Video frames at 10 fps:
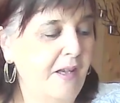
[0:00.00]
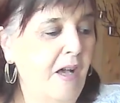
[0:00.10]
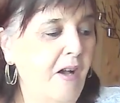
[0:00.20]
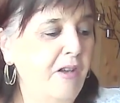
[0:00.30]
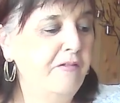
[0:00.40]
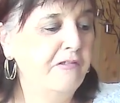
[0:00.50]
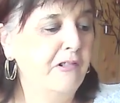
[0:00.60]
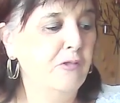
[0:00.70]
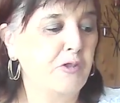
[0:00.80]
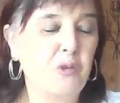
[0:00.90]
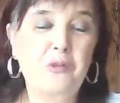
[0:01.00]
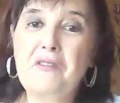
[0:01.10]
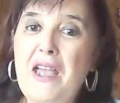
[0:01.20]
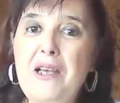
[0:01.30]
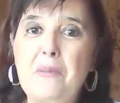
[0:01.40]
overall two of
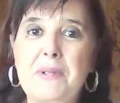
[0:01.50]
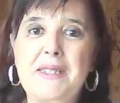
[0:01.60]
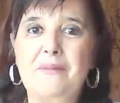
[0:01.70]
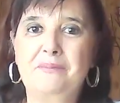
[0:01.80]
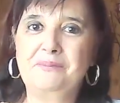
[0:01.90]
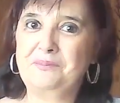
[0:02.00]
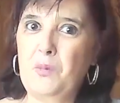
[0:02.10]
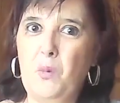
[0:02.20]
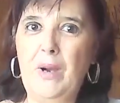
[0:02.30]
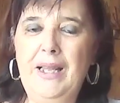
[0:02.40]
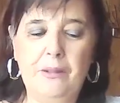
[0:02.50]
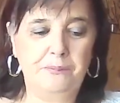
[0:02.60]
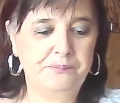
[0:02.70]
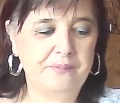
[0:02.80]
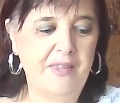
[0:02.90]
cups Well,
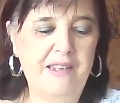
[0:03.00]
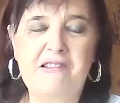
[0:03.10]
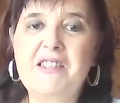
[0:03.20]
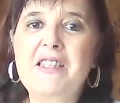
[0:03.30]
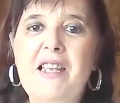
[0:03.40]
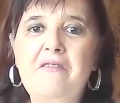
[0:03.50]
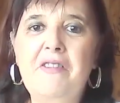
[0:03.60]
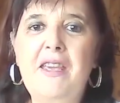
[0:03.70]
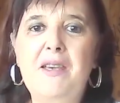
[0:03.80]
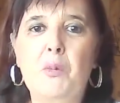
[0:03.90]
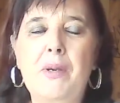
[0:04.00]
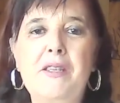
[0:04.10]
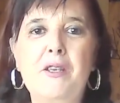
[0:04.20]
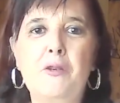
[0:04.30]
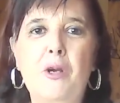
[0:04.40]
there is love here whether
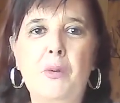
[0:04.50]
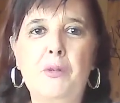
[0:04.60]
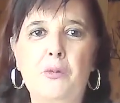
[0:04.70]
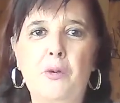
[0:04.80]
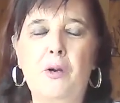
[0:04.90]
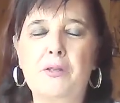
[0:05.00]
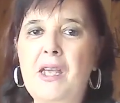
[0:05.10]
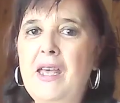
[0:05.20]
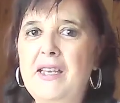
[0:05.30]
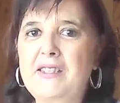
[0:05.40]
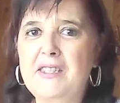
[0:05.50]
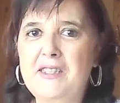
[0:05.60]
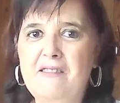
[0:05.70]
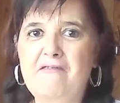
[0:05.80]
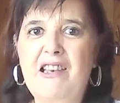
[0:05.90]
you know it or not
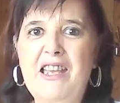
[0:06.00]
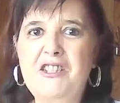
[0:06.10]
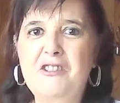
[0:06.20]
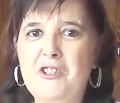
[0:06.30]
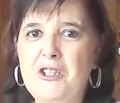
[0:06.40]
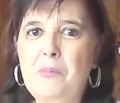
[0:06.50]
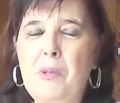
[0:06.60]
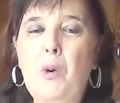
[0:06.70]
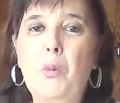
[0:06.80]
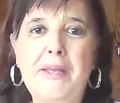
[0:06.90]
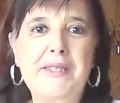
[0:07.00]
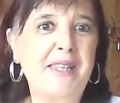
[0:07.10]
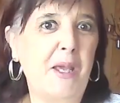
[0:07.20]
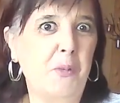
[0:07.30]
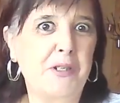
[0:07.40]
existing relationship. I always
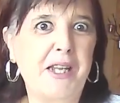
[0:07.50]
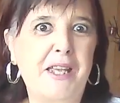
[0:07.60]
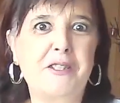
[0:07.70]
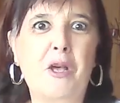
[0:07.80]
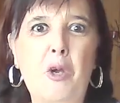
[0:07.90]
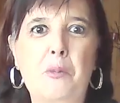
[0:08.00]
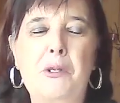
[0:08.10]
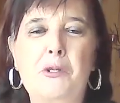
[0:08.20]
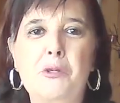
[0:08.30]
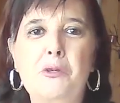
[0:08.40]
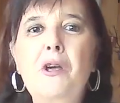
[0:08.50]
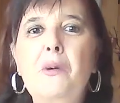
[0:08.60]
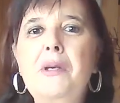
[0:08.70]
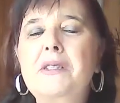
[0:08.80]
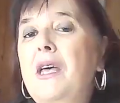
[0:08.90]
say which case I hope you do know
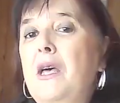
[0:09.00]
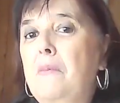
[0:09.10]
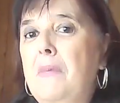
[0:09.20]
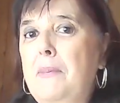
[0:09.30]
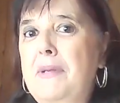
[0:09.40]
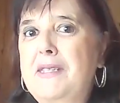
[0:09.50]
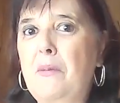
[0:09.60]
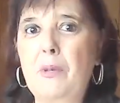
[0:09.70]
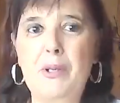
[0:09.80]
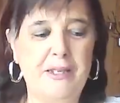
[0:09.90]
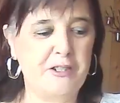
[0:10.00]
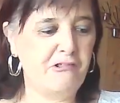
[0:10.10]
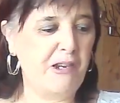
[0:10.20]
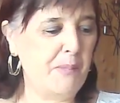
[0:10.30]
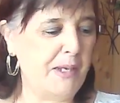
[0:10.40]
it. Maybe somebody
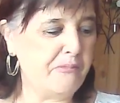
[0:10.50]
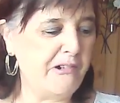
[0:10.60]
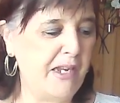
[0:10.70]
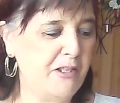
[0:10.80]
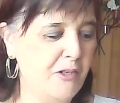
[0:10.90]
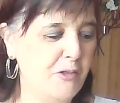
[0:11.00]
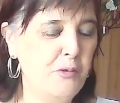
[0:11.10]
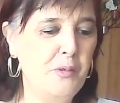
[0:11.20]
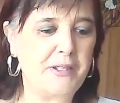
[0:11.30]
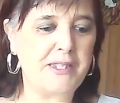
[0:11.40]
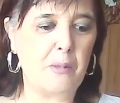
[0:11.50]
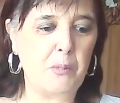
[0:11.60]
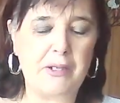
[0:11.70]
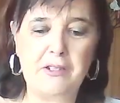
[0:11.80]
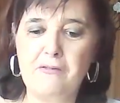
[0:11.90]
extremely brand new,
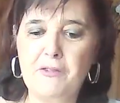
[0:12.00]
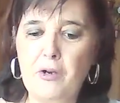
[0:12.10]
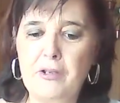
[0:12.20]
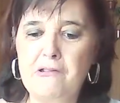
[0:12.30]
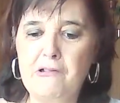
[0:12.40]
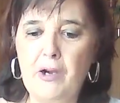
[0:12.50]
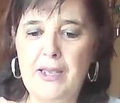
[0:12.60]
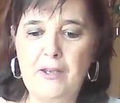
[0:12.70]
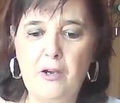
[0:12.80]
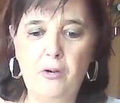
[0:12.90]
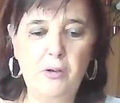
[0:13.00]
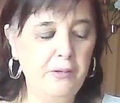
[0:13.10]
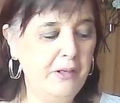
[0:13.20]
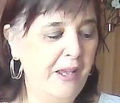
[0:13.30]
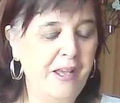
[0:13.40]
someone you've got your eye
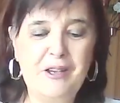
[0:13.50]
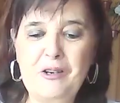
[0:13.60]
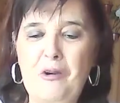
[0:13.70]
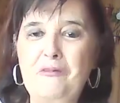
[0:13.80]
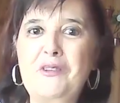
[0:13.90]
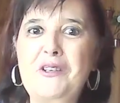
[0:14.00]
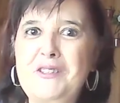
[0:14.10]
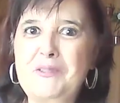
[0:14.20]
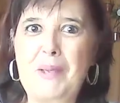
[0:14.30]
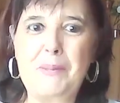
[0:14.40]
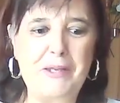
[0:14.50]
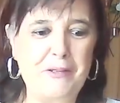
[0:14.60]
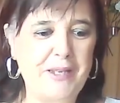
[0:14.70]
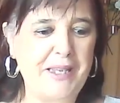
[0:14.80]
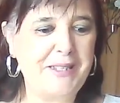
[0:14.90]
on. Confidence may be your
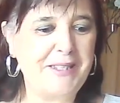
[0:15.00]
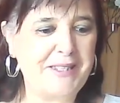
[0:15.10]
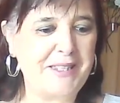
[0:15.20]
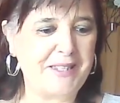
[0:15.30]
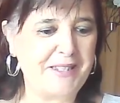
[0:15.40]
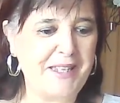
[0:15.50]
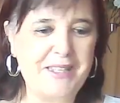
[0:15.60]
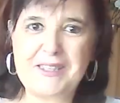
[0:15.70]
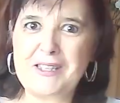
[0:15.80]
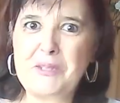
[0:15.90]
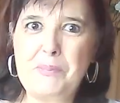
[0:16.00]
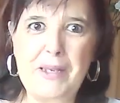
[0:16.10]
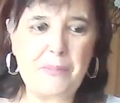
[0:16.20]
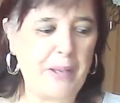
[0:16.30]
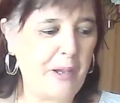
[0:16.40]
key to success.
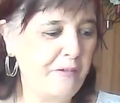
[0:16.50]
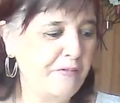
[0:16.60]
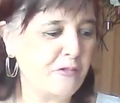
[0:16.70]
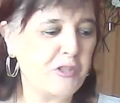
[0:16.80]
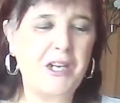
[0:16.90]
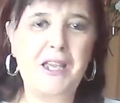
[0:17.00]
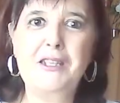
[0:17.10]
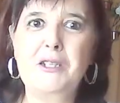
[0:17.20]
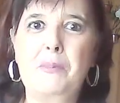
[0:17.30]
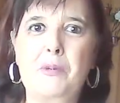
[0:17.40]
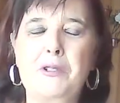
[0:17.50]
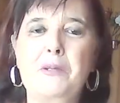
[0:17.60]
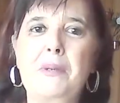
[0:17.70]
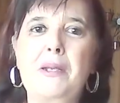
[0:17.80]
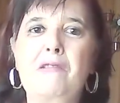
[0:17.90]
Expect powerful change,
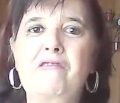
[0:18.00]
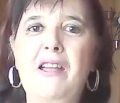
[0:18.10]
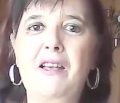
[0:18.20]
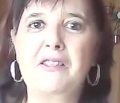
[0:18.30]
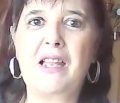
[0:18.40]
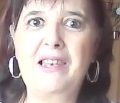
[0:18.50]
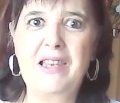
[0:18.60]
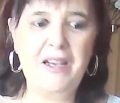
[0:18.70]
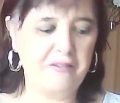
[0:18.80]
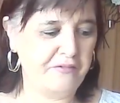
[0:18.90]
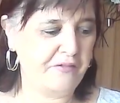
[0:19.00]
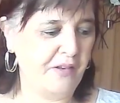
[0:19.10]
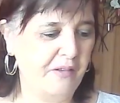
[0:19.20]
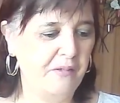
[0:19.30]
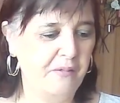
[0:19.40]
possibly around love.
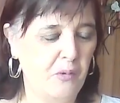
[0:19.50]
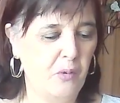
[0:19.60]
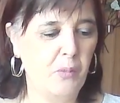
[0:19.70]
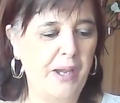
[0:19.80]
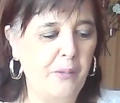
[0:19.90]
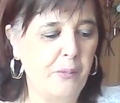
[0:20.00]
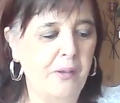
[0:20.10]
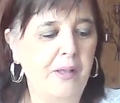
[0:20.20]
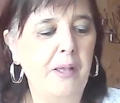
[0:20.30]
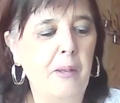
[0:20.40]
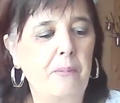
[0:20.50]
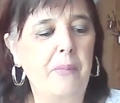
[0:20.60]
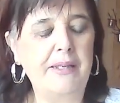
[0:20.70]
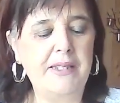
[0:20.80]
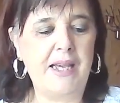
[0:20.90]
Wow.
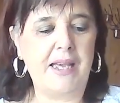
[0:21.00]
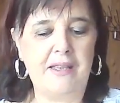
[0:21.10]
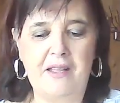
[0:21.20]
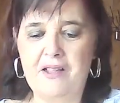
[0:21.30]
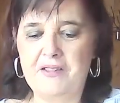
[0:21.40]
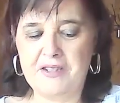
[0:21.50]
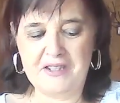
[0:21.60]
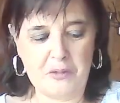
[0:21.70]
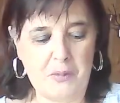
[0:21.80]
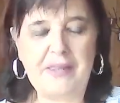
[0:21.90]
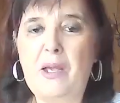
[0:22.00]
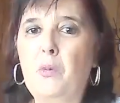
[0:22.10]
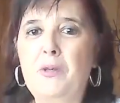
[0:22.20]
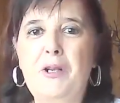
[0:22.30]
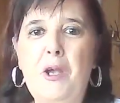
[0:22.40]
Monday. This is the one that
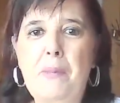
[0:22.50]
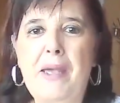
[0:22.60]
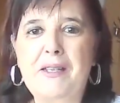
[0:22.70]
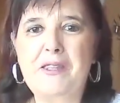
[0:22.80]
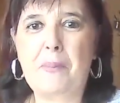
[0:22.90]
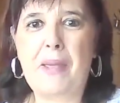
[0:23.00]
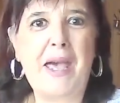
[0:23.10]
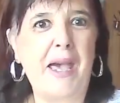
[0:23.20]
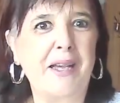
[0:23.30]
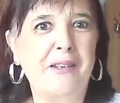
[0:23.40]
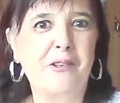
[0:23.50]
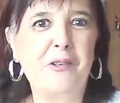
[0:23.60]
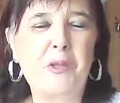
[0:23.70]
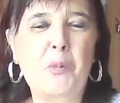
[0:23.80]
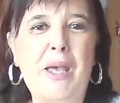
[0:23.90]
wouldn't go back in the pack. Look
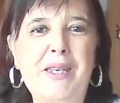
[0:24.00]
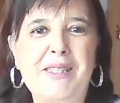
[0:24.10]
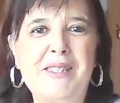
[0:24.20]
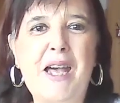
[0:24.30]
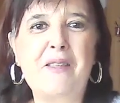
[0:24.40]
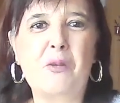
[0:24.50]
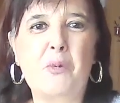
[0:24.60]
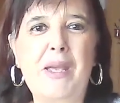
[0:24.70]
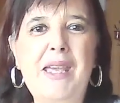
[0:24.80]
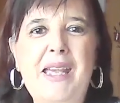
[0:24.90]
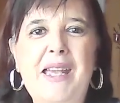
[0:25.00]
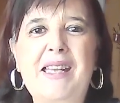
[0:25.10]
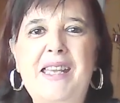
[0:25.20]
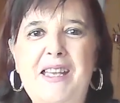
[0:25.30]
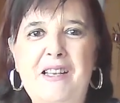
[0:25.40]
at the way to start the week.
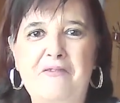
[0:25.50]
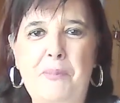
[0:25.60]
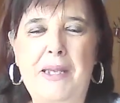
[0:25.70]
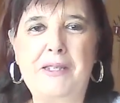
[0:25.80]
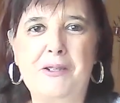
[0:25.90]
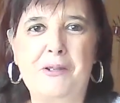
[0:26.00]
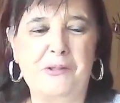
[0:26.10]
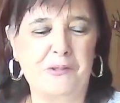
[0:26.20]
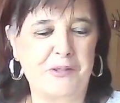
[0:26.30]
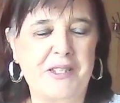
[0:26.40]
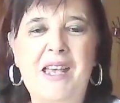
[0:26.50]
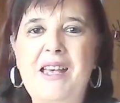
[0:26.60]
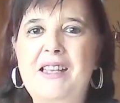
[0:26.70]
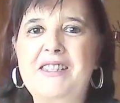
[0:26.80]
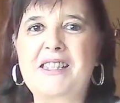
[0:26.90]
King of Pentacles.
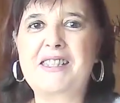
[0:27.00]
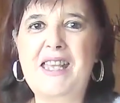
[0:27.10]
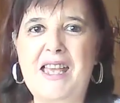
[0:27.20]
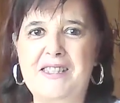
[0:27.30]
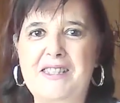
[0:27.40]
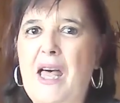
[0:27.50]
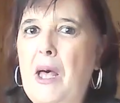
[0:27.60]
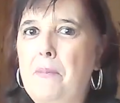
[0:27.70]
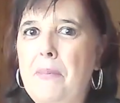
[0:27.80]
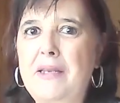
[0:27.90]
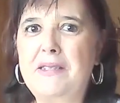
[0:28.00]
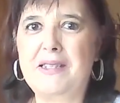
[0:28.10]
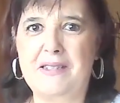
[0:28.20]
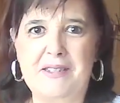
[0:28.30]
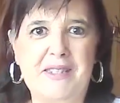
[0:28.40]
Success,
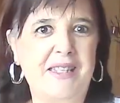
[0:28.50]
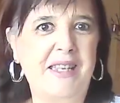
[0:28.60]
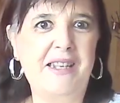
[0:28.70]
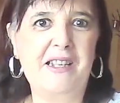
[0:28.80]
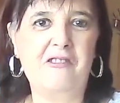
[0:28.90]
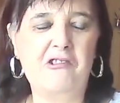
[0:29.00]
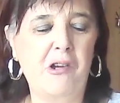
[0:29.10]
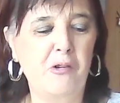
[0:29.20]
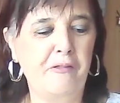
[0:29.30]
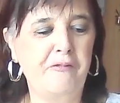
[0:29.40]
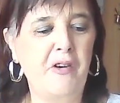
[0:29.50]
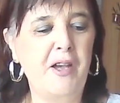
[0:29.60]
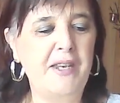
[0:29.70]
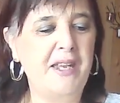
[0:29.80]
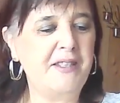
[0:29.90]
abundance, getting control of
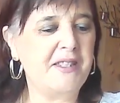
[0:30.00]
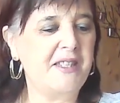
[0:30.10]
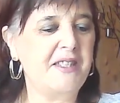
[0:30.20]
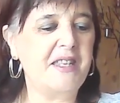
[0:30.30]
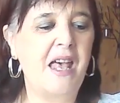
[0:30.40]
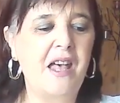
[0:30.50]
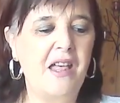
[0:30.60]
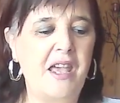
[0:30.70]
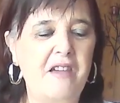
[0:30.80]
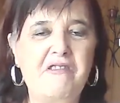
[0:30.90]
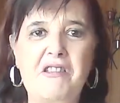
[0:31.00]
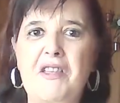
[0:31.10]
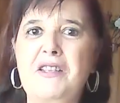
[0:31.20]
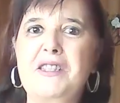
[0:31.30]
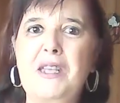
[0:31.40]
finances,
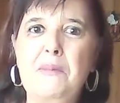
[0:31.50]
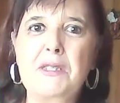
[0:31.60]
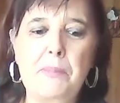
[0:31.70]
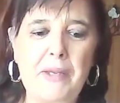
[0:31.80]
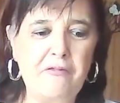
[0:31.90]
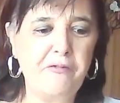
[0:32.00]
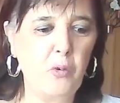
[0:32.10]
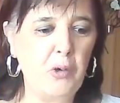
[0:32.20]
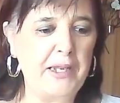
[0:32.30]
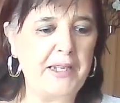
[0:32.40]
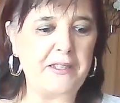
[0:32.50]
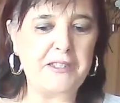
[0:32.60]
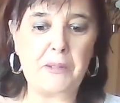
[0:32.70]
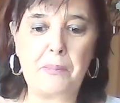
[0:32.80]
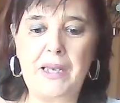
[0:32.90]
everything seems to be falling
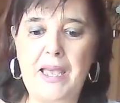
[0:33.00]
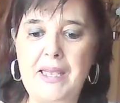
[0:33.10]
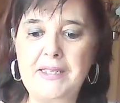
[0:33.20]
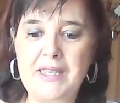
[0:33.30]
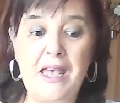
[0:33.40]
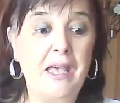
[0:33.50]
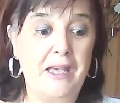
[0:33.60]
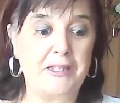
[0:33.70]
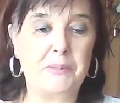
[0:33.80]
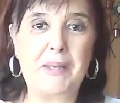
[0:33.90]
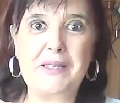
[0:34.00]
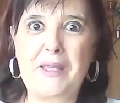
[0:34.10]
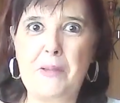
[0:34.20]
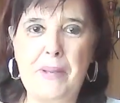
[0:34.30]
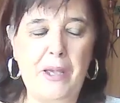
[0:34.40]
into place. Expect
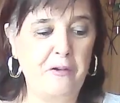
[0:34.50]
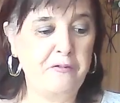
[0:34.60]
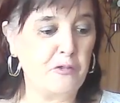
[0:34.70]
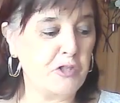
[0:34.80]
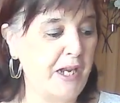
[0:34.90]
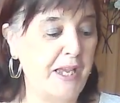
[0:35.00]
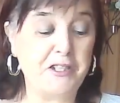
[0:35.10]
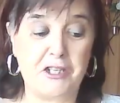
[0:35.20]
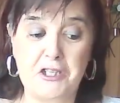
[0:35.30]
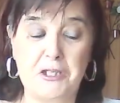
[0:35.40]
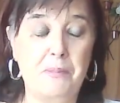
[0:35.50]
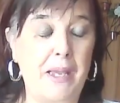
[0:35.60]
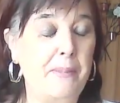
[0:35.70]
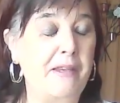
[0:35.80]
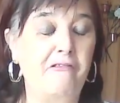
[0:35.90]
that powerful change. It just
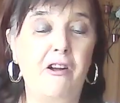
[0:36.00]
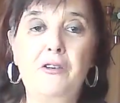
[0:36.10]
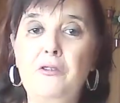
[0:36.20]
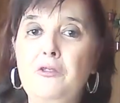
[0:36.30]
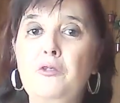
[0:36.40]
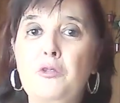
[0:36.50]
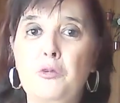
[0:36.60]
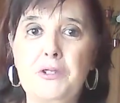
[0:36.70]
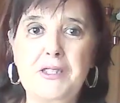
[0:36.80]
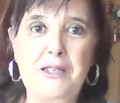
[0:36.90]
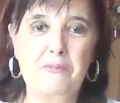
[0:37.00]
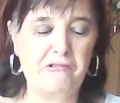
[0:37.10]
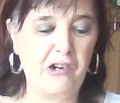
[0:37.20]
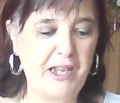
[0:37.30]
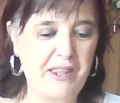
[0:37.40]
may be right on your doorstep,
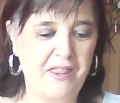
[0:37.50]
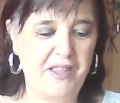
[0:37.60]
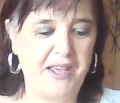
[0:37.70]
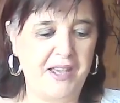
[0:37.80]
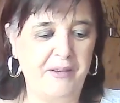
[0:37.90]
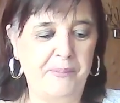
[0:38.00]
right there.